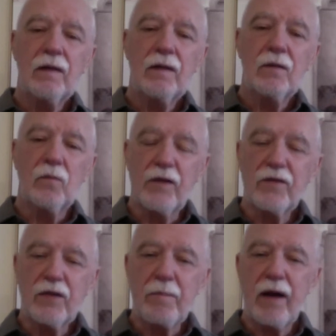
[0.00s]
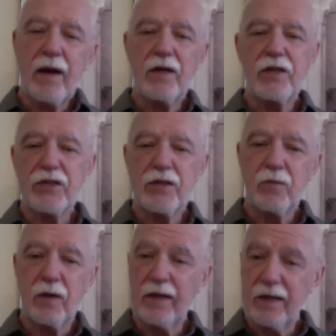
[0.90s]
went to the parish
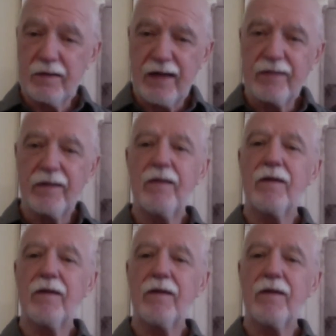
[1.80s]
where they attended.